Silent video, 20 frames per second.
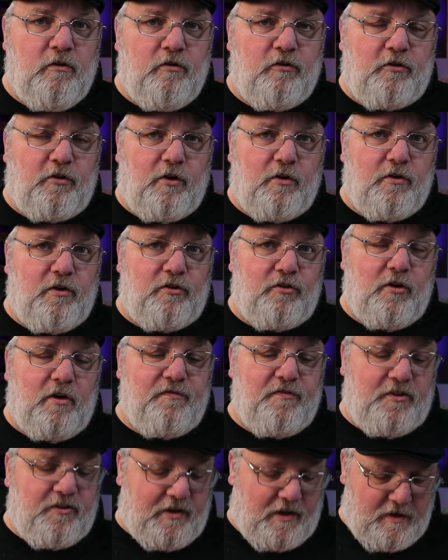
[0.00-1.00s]
So the
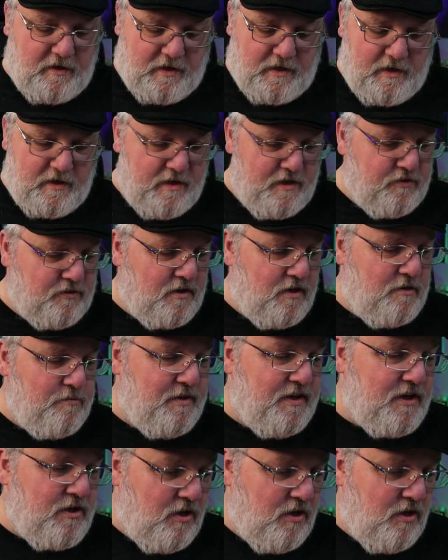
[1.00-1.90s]
surface area is going to be